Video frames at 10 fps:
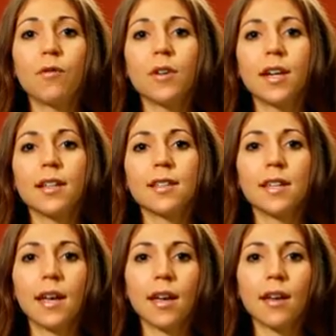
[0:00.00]
for Kids'
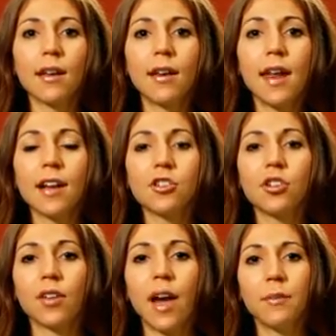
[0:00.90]
Sake,
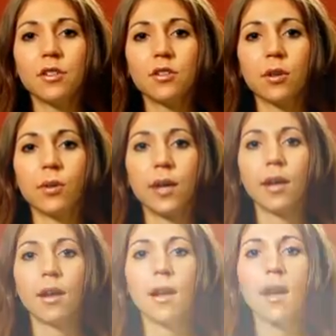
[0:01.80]
National Chemistry Week,